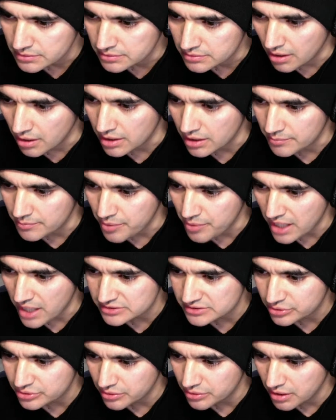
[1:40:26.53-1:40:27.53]
Donnie
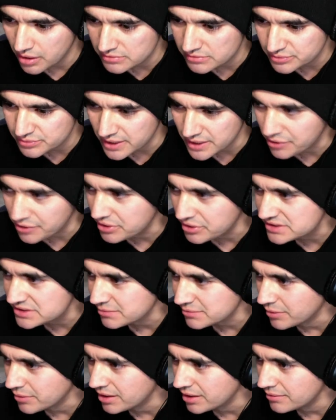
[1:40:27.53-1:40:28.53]
Brasco loves when they
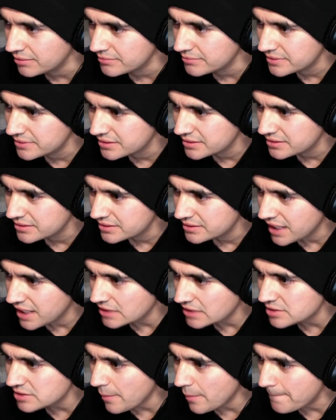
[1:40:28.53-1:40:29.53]
grease him up. He
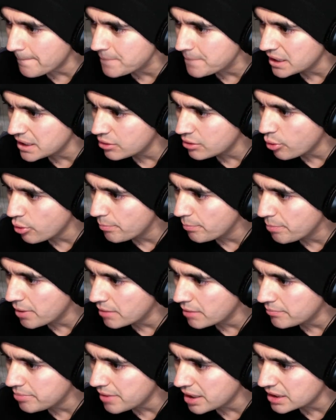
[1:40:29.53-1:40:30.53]
has a big old
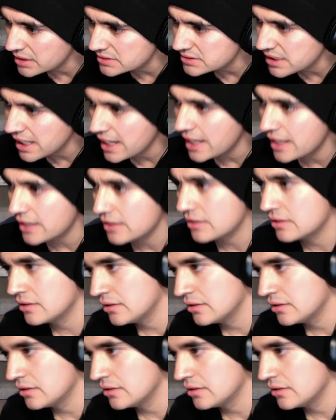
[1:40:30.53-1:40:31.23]
bump on his head.